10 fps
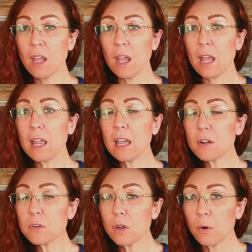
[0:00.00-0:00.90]

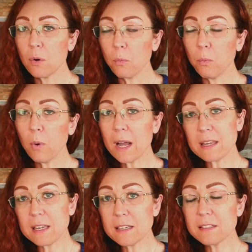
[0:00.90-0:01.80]
And what
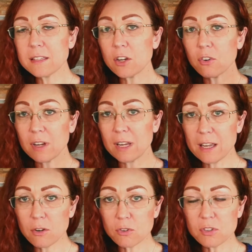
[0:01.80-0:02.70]
is their
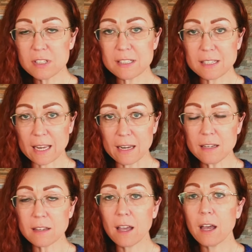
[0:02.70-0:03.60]
inner
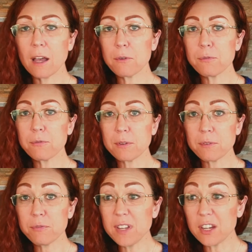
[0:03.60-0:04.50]
state of
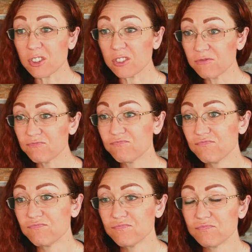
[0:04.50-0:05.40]
fear?
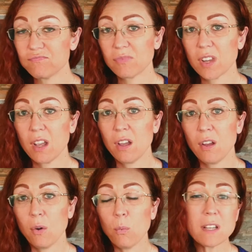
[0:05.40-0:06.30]

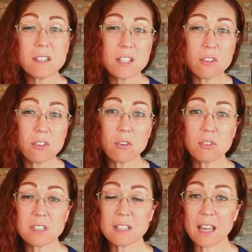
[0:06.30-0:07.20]
What is their inner
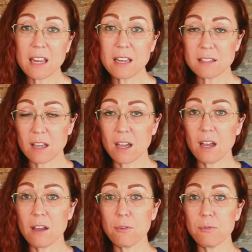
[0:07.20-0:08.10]
state
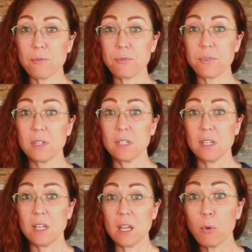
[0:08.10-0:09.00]
of
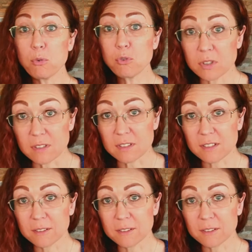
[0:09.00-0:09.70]
emotions?